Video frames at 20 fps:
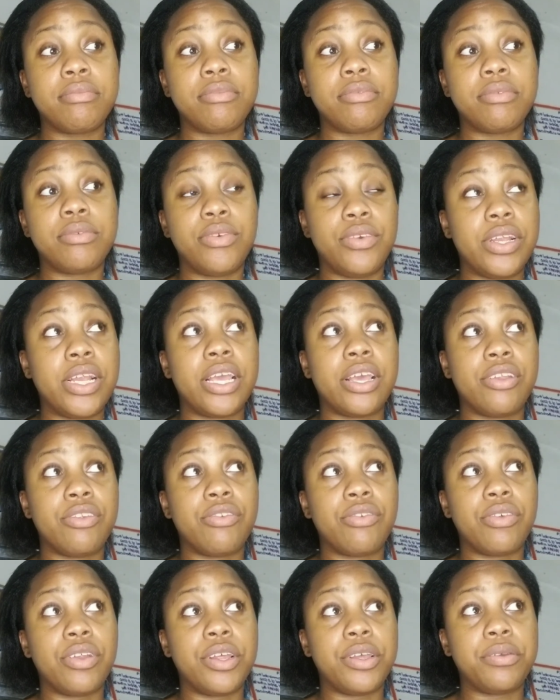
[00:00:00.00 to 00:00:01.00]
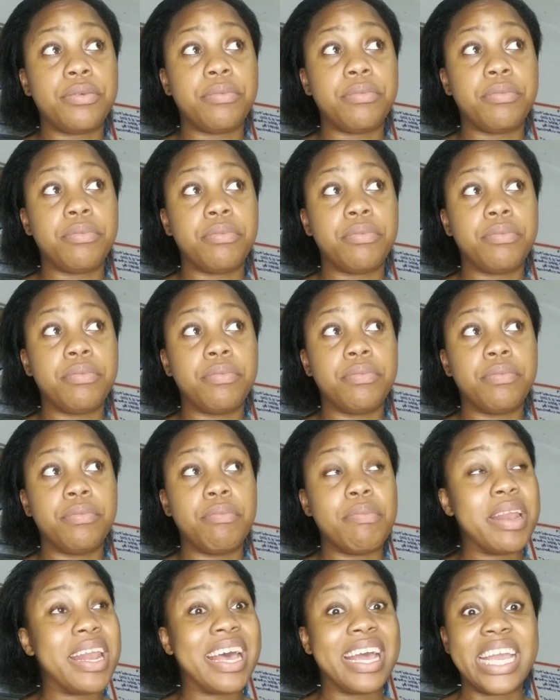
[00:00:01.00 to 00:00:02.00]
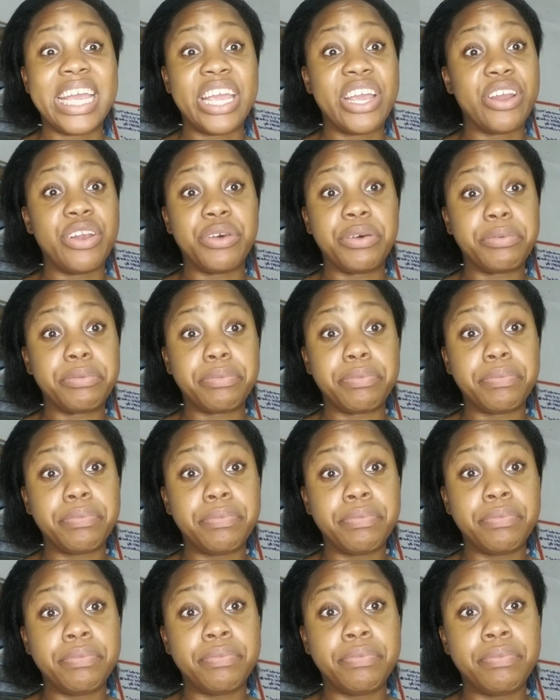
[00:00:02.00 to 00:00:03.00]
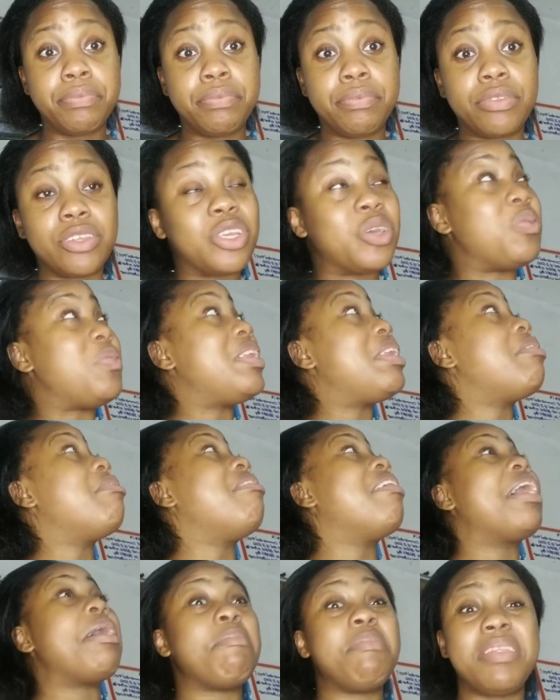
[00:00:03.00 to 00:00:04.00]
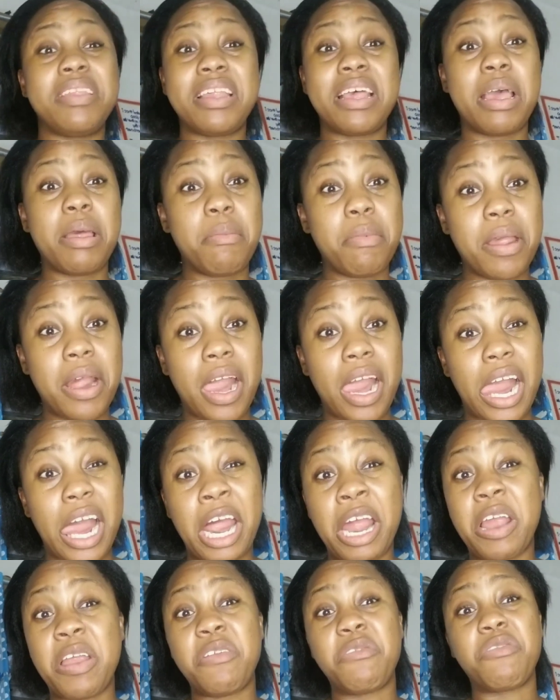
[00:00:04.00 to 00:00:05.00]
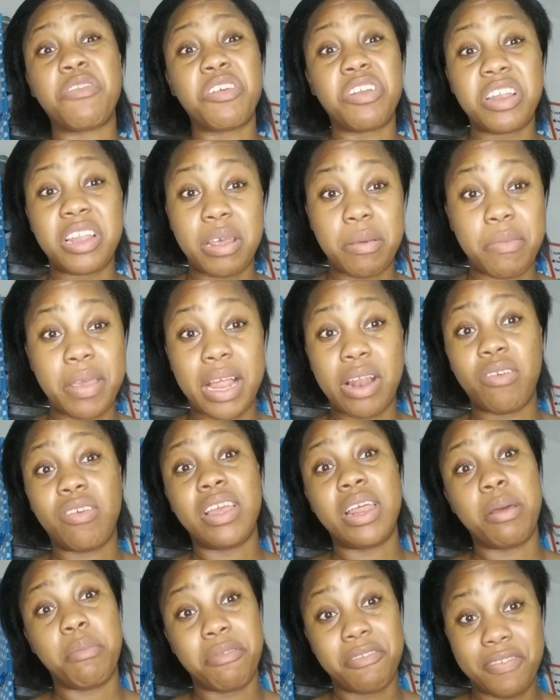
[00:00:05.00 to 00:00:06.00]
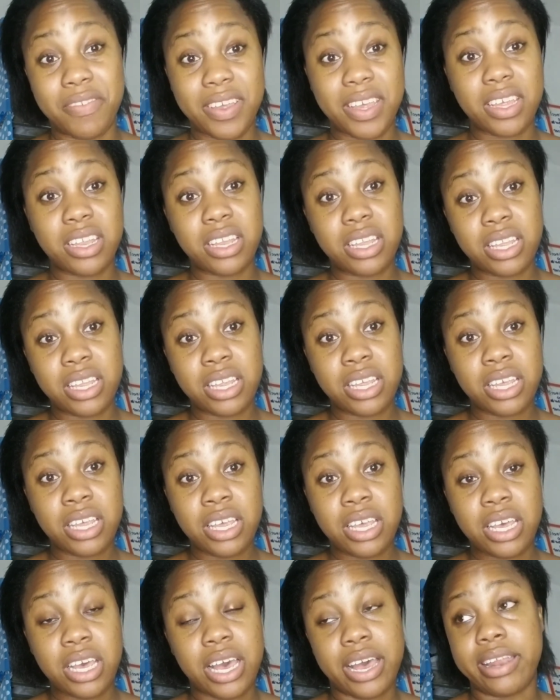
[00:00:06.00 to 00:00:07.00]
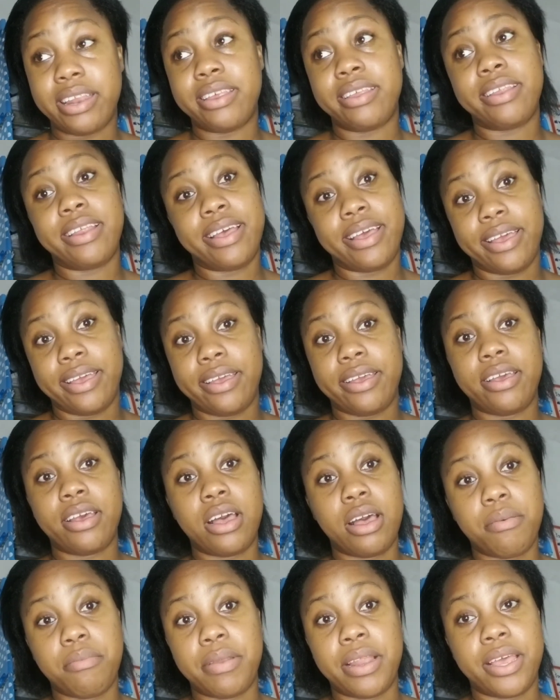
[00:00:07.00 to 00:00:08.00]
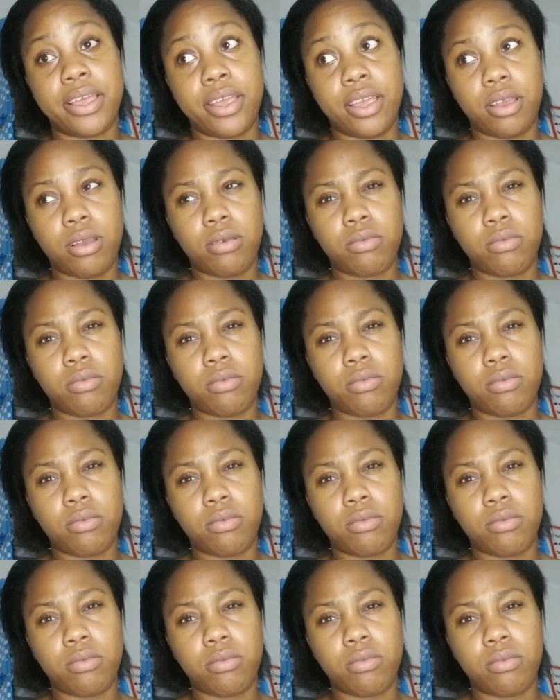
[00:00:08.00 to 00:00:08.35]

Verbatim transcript: really and truly when I hear nothing and we there right beside me, or uh, in front of me, I looking at my face. And it's like, I'm like,